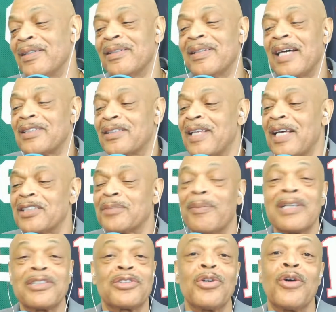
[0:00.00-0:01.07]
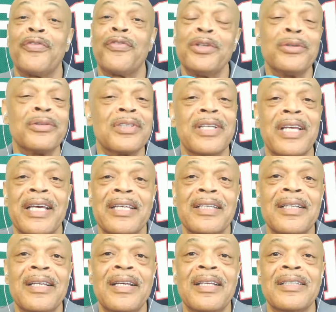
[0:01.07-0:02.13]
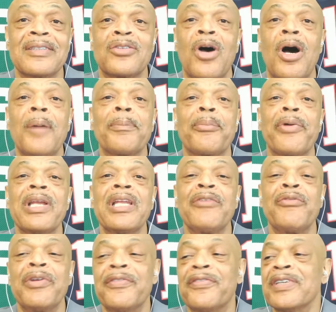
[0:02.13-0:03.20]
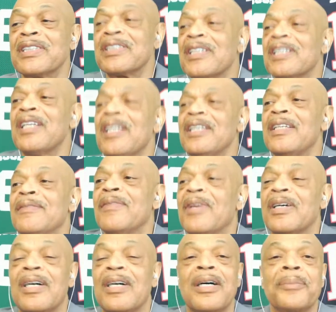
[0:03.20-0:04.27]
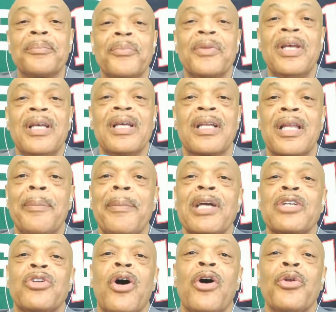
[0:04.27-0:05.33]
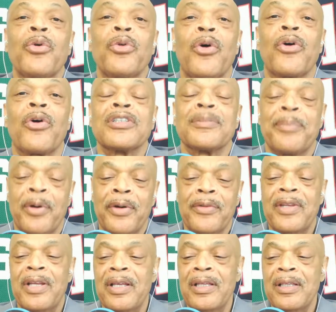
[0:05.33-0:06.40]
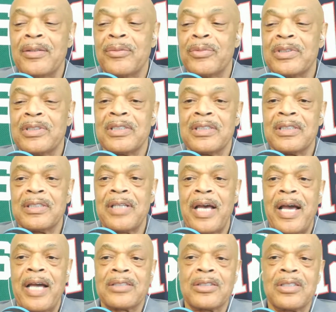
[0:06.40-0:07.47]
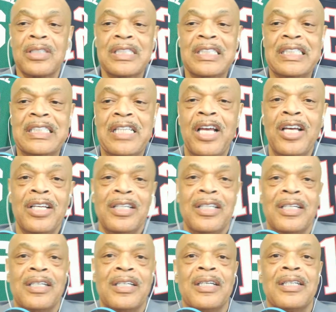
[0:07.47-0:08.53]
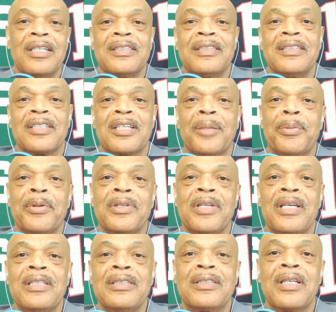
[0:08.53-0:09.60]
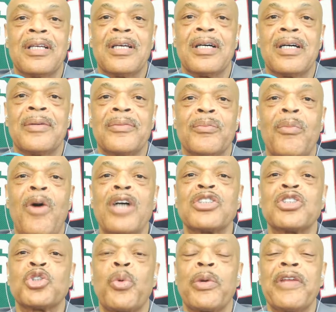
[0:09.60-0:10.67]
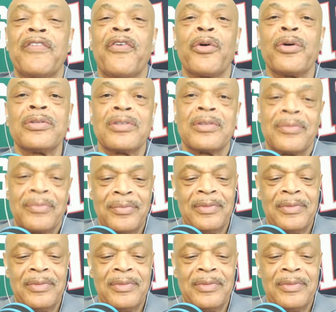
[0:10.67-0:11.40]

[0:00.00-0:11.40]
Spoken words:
That's my show for you today. Tom Brady revisited. Glenn McDonald on his birthday, which is actually in a couple of days, March 21st.